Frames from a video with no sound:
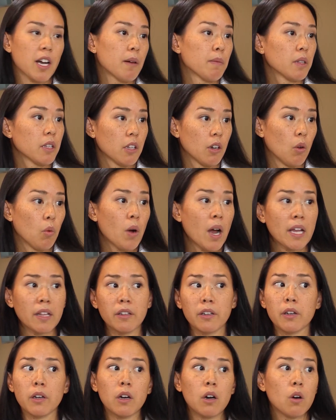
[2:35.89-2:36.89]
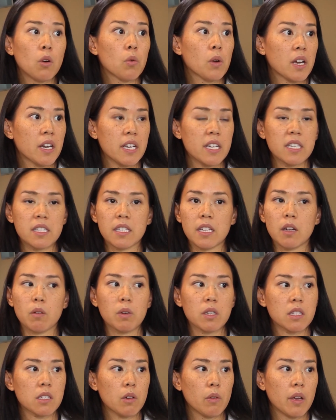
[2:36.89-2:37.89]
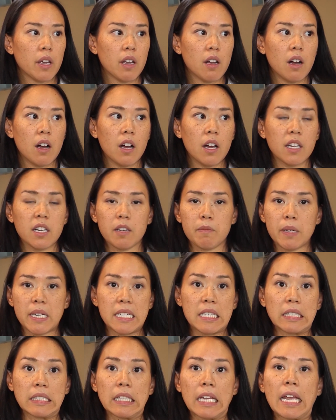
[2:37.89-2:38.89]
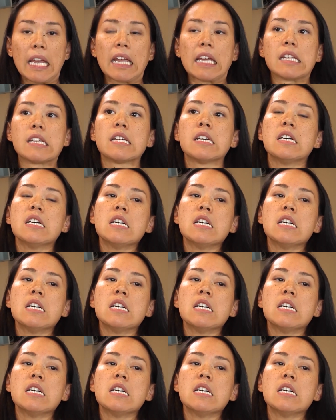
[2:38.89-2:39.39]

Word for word: come a little while ago. Where is it? What's going on? Am I delayed?